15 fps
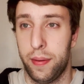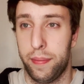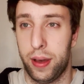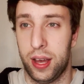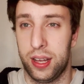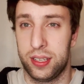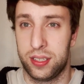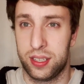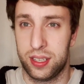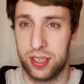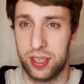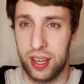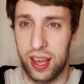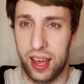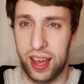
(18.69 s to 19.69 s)

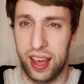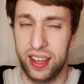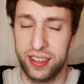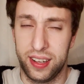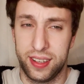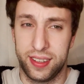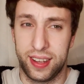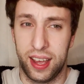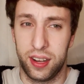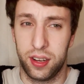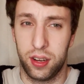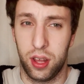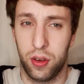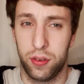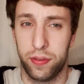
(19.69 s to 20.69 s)
but as a
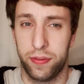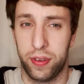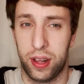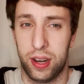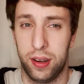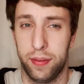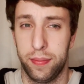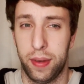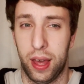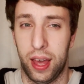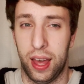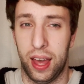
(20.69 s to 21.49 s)
standalone film,